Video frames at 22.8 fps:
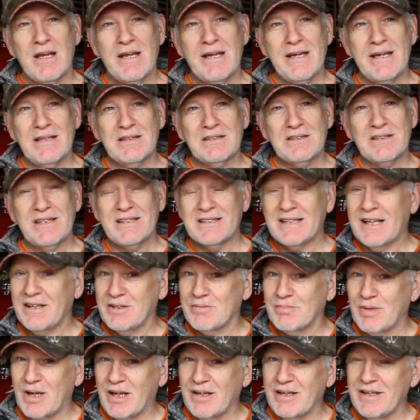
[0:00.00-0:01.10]
It's an
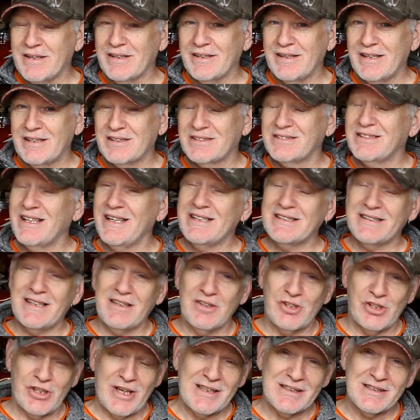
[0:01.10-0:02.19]
Italian bike. It's an
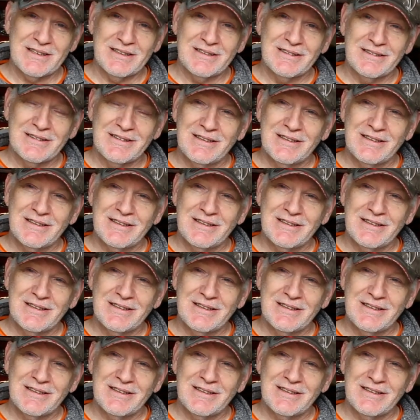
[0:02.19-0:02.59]
Italjet.